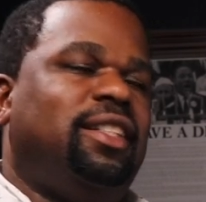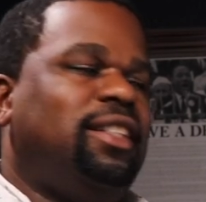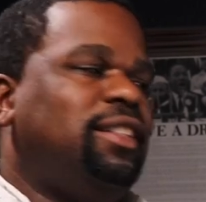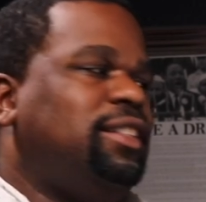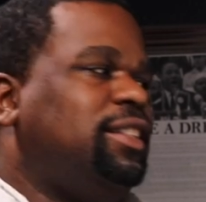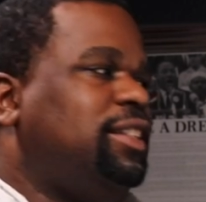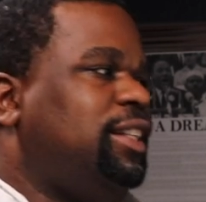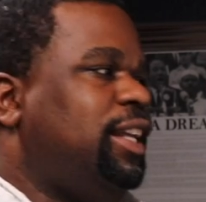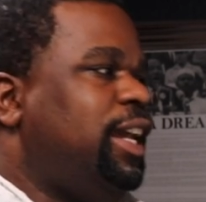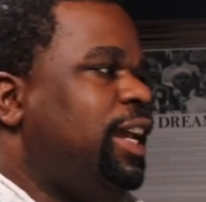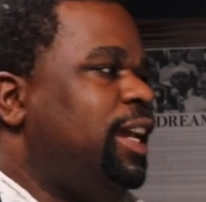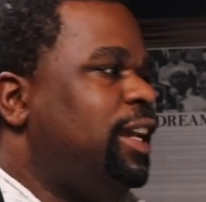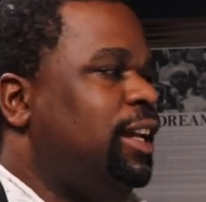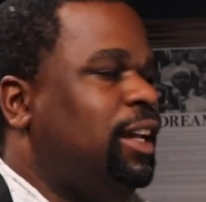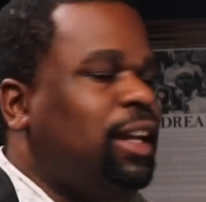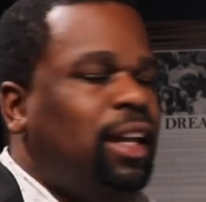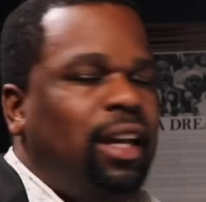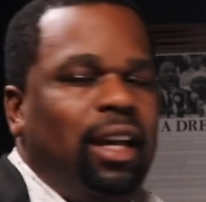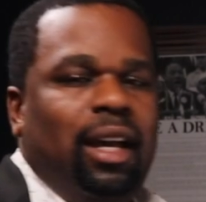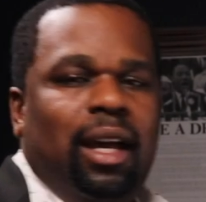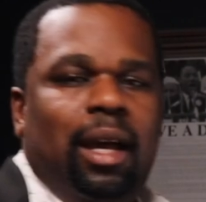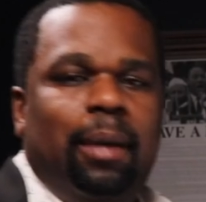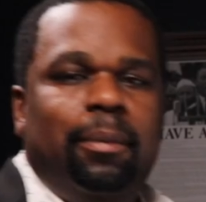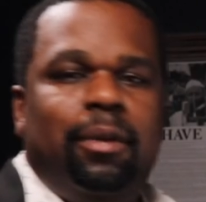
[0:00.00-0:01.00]
And today
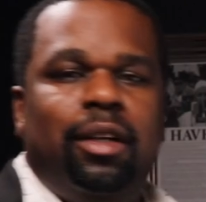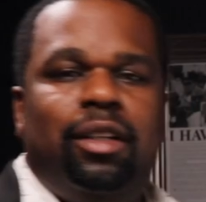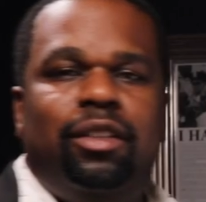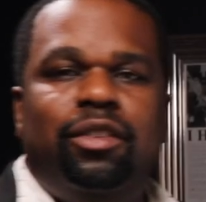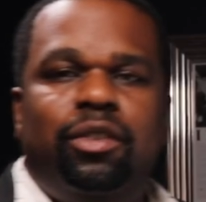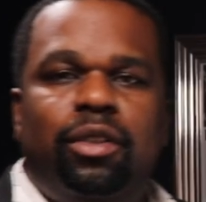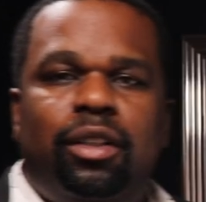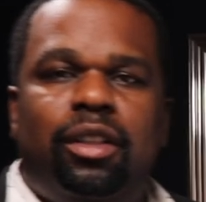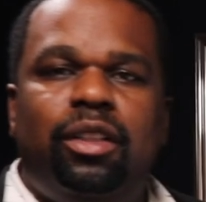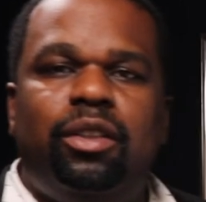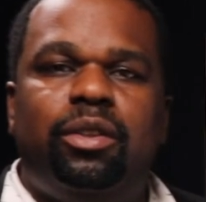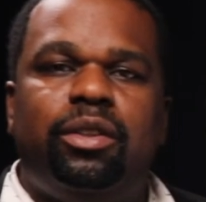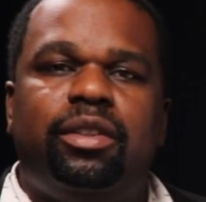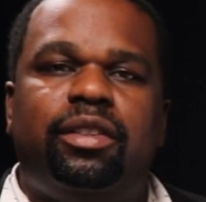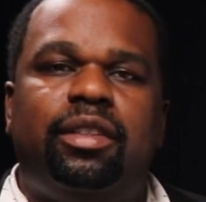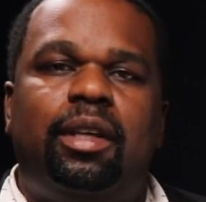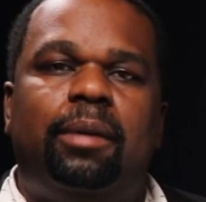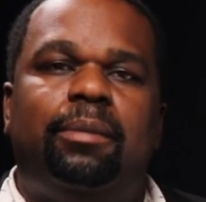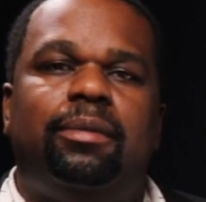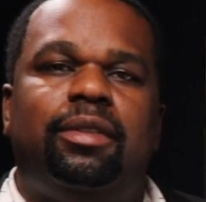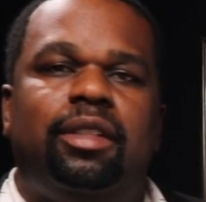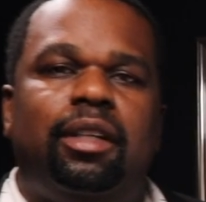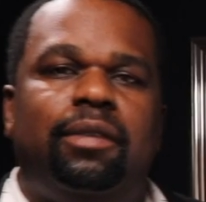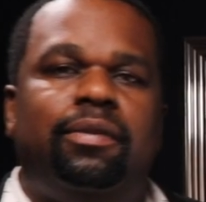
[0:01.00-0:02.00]
I'm going to do a little
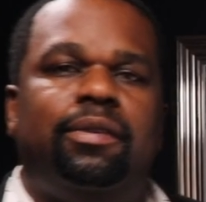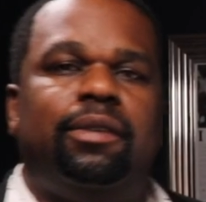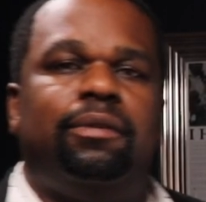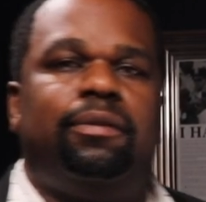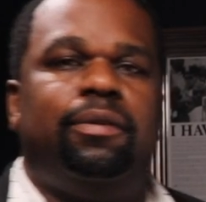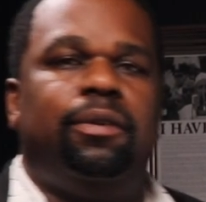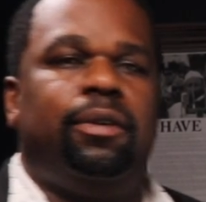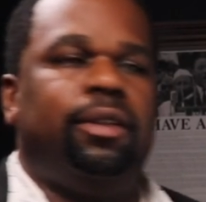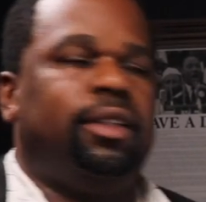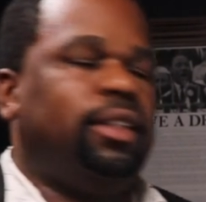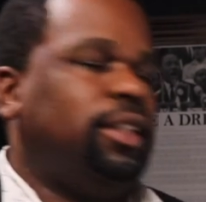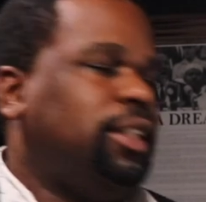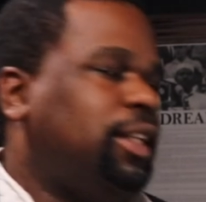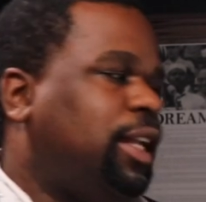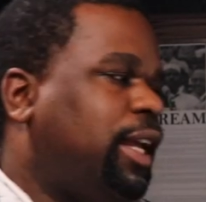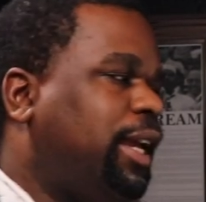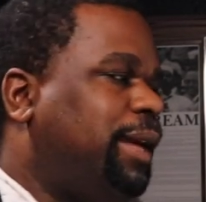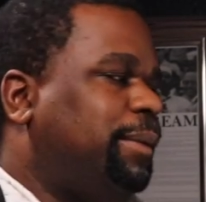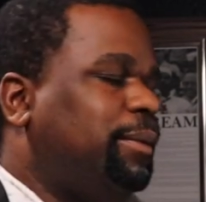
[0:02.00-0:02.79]
something different for you today.